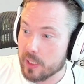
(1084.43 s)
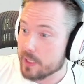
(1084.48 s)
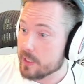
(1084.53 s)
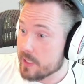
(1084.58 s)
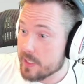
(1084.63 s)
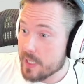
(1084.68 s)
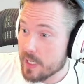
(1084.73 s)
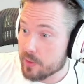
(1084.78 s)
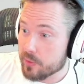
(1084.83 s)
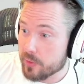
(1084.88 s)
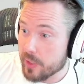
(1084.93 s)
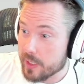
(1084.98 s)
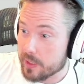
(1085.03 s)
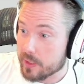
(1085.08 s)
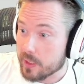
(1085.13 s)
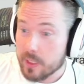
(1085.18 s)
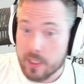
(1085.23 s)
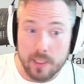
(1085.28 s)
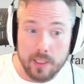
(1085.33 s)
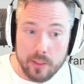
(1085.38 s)
Isn't that
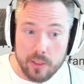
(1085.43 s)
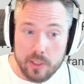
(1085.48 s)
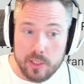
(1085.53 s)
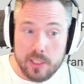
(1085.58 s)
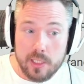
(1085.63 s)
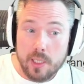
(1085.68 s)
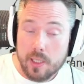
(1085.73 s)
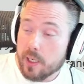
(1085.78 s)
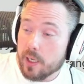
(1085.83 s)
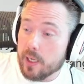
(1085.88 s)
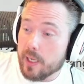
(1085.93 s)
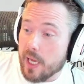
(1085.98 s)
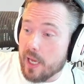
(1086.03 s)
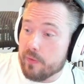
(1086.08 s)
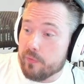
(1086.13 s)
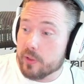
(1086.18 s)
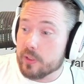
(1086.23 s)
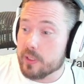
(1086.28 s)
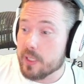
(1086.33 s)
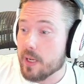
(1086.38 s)
great? Because
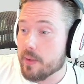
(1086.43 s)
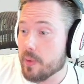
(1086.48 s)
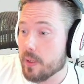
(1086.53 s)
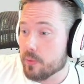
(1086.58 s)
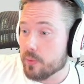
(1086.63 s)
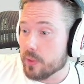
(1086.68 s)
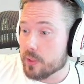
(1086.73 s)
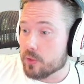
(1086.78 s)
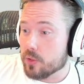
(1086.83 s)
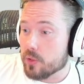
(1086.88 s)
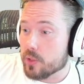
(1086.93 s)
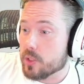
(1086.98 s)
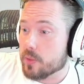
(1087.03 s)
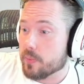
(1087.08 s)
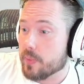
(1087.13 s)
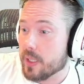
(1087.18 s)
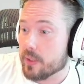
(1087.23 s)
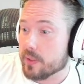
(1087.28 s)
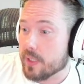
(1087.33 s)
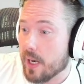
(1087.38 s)
every time anyone talks
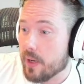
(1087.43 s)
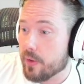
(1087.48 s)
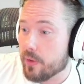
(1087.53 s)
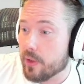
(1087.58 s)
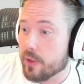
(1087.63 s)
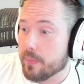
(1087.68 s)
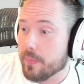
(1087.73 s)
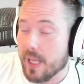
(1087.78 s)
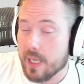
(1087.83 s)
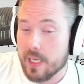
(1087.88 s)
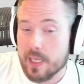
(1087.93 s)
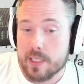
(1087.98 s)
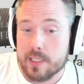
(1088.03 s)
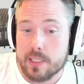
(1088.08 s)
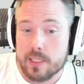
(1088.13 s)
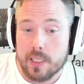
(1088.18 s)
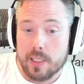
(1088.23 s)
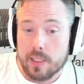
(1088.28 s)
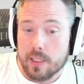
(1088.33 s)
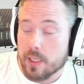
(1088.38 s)
about carrier
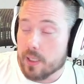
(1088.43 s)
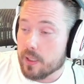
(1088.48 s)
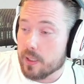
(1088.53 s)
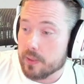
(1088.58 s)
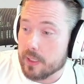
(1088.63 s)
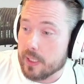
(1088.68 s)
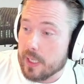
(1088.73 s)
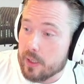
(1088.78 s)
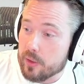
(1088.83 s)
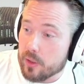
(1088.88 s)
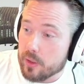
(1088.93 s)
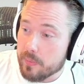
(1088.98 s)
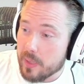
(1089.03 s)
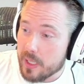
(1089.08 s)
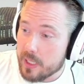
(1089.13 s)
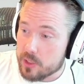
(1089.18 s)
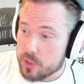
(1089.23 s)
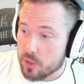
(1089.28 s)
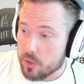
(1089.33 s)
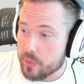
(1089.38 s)
balance, carrier
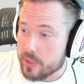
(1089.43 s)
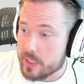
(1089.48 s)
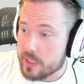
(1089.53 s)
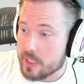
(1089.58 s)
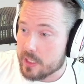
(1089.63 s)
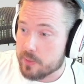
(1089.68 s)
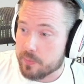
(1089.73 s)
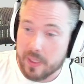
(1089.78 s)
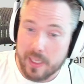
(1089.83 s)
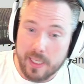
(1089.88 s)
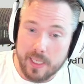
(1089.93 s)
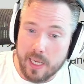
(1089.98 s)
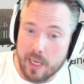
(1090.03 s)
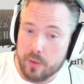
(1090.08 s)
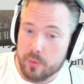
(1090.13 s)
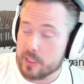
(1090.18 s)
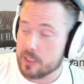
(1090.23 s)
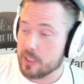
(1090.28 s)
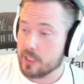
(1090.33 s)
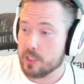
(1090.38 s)
mains always explain
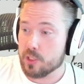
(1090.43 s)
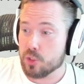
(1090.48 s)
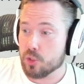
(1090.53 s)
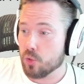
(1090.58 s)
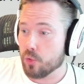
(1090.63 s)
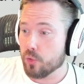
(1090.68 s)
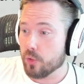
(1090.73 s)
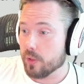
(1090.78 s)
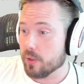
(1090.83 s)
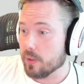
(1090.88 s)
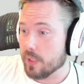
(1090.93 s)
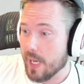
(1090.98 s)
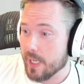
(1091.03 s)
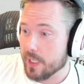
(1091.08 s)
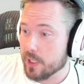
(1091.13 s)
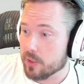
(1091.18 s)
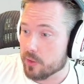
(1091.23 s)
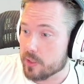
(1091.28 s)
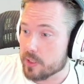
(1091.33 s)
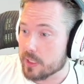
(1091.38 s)
how it's historical
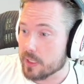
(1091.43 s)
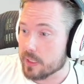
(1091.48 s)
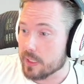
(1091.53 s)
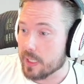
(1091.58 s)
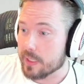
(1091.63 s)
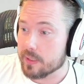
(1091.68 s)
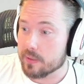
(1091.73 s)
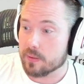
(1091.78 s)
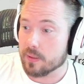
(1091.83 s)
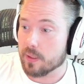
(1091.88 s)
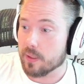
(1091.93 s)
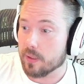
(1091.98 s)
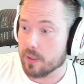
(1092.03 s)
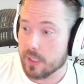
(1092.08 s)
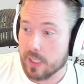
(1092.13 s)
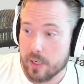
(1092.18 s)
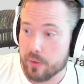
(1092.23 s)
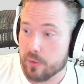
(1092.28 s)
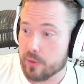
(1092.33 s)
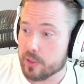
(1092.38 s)
accuracy that
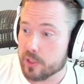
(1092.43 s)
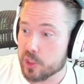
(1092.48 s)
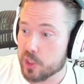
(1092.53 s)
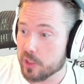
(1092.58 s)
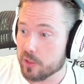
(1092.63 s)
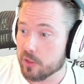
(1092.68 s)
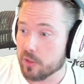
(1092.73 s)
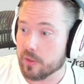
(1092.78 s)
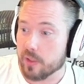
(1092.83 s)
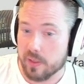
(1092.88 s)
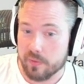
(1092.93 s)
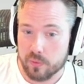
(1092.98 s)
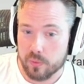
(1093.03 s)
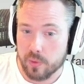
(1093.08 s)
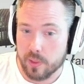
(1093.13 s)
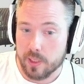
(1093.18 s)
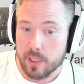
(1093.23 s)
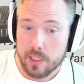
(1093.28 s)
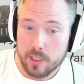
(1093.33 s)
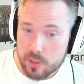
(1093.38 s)
carriers shit on
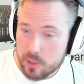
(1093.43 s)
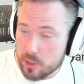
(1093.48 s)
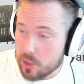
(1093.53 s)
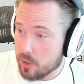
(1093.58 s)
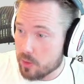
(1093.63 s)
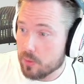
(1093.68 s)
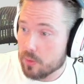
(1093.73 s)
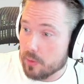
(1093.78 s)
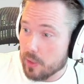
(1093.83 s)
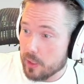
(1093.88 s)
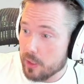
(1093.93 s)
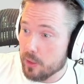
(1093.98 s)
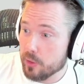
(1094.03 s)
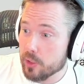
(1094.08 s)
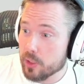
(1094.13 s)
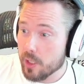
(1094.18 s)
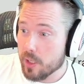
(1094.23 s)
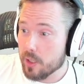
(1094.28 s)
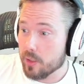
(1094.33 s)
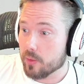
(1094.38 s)
everyone. So here
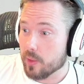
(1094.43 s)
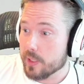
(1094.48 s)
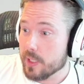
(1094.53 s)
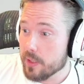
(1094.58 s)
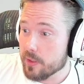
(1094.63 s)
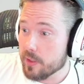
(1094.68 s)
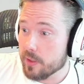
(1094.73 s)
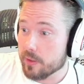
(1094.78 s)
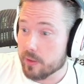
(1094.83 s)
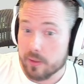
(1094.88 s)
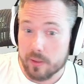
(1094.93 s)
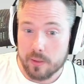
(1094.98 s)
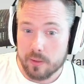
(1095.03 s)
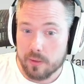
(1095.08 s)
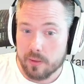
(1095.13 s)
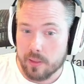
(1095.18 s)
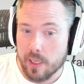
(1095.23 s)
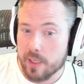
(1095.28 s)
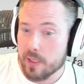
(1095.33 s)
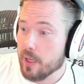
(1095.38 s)
you go,
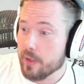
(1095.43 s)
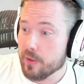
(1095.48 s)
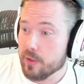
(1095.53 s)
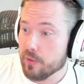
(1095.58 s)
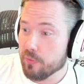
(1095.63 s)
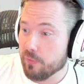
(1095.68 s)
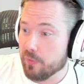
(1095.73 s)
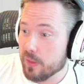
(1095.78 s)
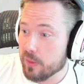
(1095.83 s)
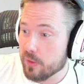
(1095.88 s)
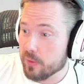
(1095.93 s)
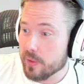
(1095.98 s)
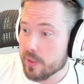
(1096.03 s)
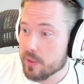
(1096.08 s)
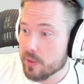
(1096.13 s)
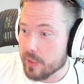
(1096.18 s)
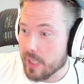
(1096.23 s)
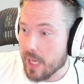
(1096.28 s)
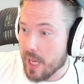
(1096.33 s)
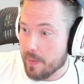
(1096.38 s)
another feather in
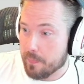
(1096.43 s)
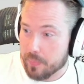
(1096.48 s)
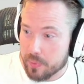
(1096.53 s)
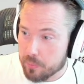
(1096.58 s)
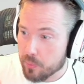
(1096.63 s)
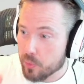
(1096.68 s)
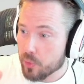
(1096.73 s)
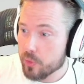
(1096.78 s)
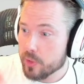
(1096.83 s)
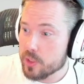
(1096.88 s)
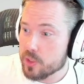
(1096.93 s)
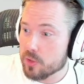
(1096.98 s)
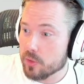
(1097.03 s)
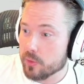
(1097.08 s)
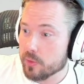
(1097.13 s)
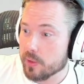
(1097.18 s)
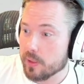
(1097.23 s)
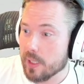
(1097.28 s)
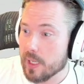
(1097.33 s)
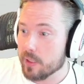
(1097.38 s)
your cap. More
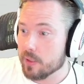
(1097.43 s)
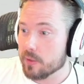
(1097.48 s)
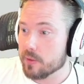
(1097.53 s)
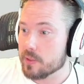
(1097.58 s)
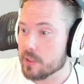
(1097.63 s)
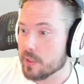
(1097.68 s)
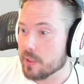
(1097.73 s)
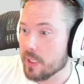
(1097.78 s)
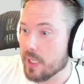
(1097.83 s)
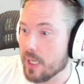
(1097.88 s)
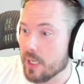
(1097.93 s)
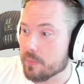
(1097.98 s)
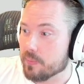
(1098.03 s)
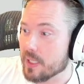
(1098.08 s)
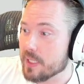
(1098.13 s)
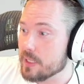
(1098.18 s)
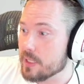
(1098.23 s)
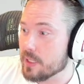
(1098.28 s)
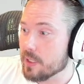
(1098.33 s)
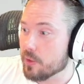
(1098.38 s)
historical accuracy in the game.
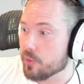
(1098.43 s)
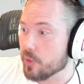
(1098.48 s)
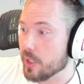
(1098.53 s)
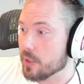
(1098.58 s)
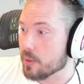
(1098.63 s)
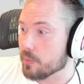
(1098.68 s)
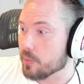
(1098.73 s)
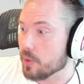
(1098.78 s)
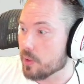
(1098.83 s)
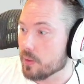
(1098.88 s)
That's incredible.